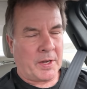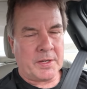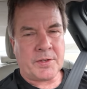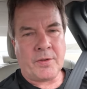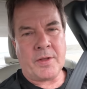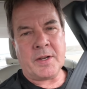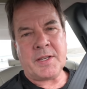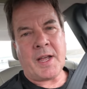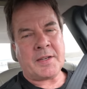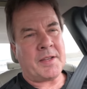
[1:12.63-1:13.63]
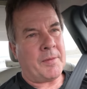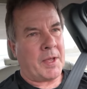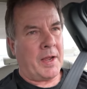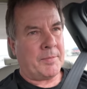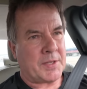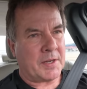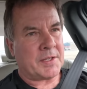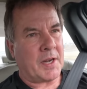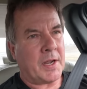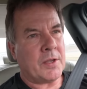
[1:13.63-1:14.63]
because they're the exact same
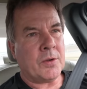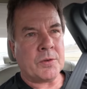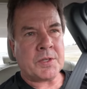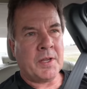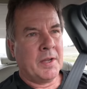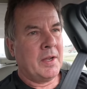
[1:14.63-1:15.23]
campsites that I used